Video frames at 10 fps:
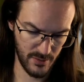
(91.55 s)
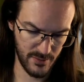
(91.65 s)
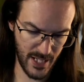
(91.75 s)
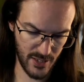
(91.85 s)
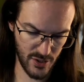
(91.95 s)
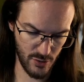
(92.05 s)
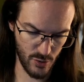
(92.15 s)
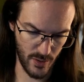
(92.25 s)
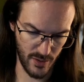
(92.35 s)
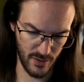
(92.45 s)
next to
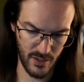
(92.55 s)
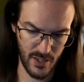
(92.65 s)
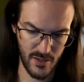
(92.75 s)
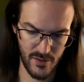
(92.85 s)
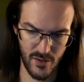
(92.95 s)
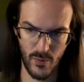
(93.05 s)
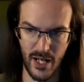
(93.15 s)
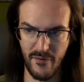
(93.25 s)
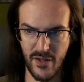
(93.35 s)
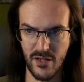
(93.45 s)
Twitter so that we
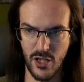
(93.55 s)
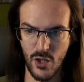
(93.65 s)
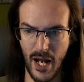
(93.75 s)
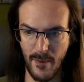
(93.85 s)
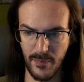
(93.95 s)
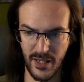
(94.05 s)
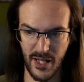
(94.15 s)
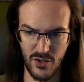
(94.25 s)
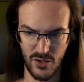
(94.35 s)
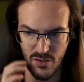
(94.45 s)
have these two
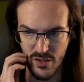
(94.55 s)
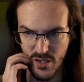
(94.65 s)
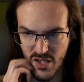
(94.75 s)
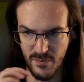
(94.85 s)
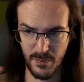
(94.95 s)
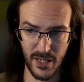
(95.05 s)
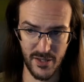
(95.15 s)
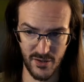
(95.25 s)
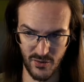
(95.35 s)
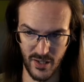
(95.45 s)
applications
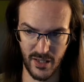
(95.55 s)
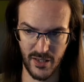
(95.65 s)
split screen.